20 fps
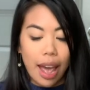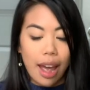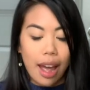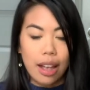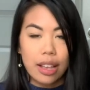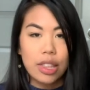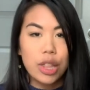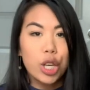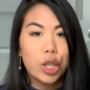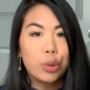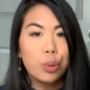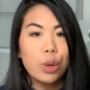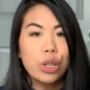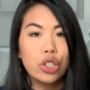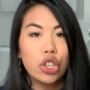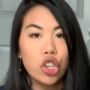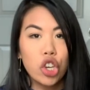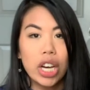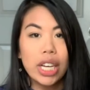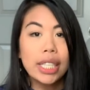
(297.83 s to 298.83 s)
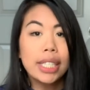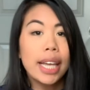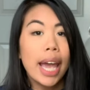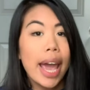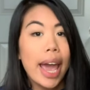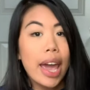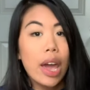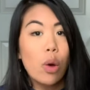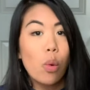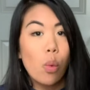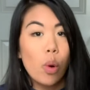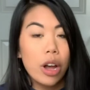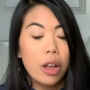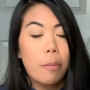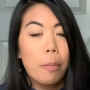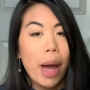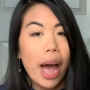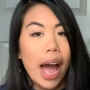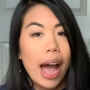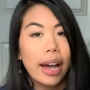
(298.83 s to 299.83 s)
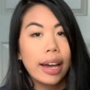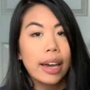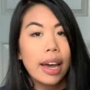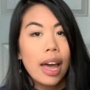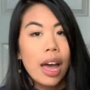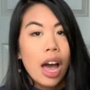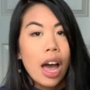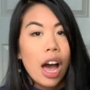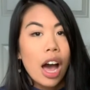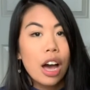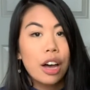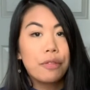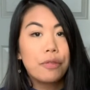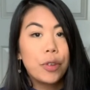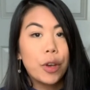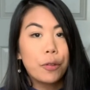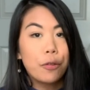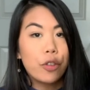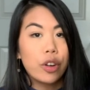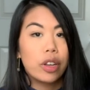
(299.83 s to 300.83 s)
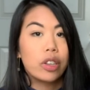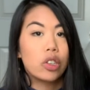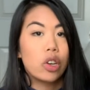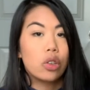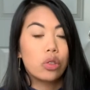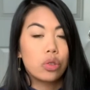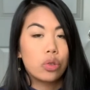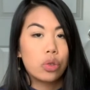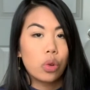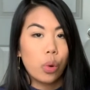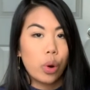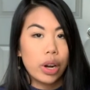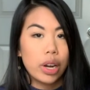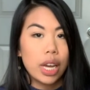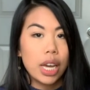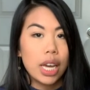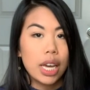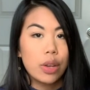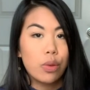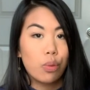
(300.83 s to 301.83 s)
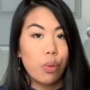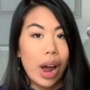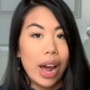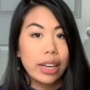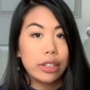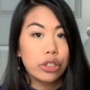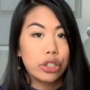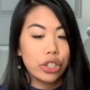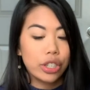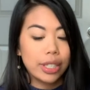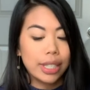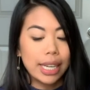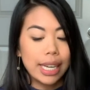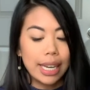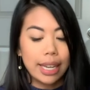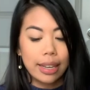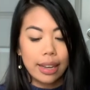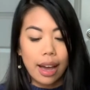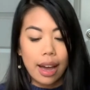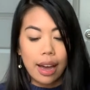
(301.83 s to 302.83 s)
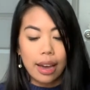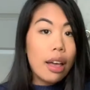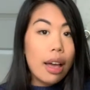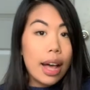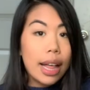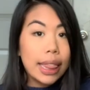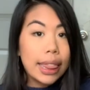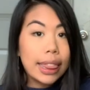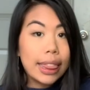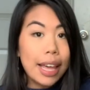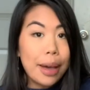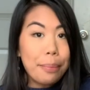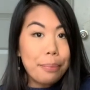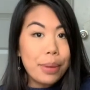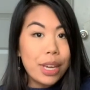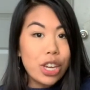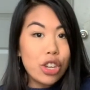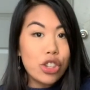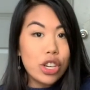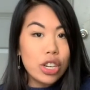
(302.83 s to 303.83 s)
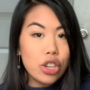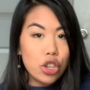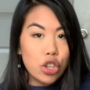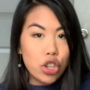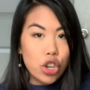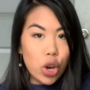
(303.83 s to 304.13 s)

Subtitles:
And this was just a one pack of different assorted risers in height. Let me just show